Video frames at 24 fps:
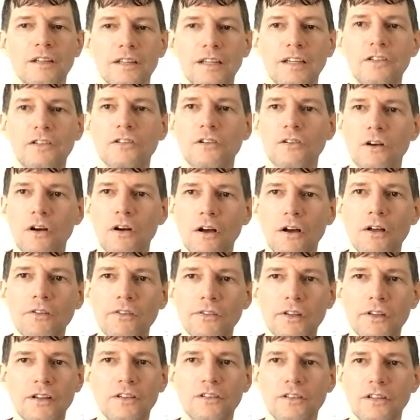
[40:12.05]
These are
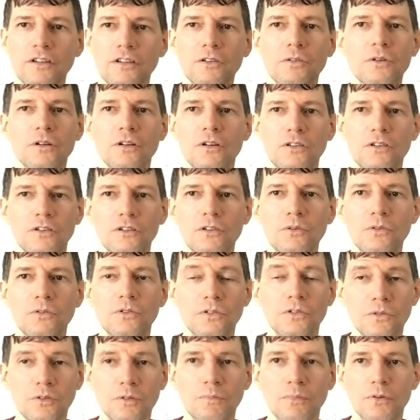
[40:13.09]
all things that you can do
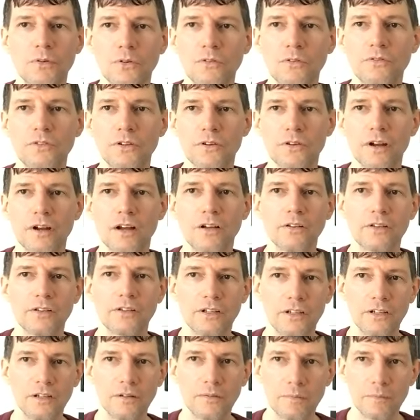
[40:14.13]
to improve your
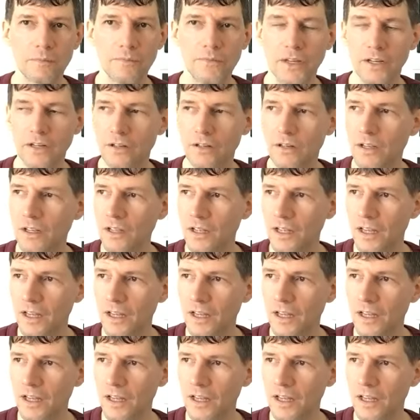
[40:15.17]
health and, and,